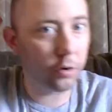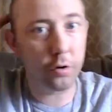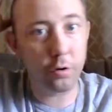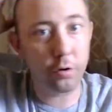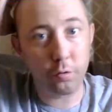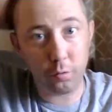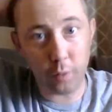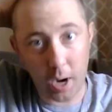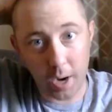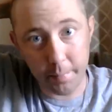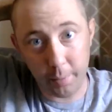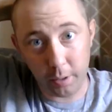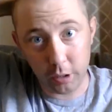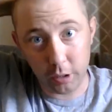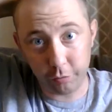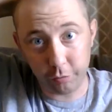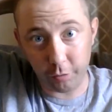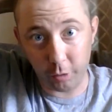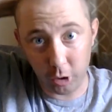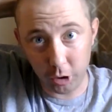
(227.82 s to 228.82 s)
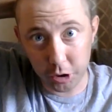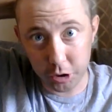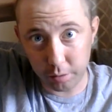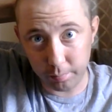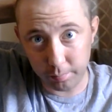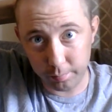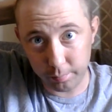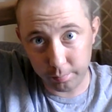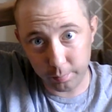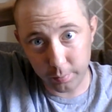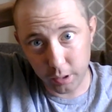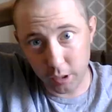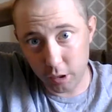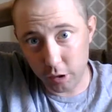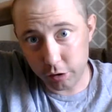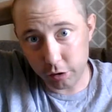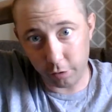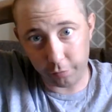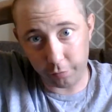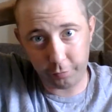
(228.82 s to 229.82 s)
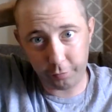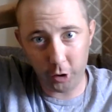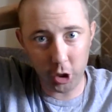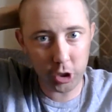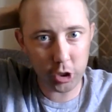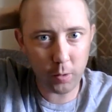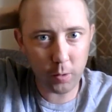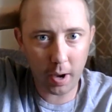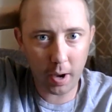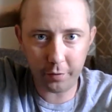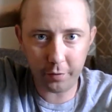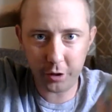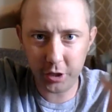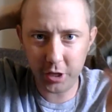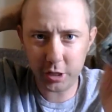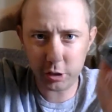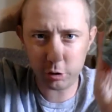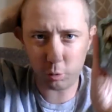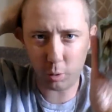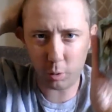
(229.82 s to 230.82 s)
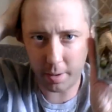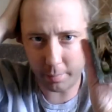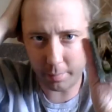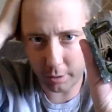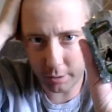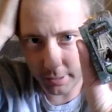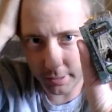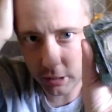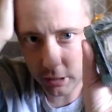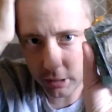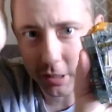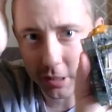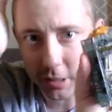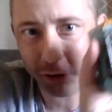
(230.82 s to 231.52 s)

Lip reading: ride books first. So first you have this ride book. This is his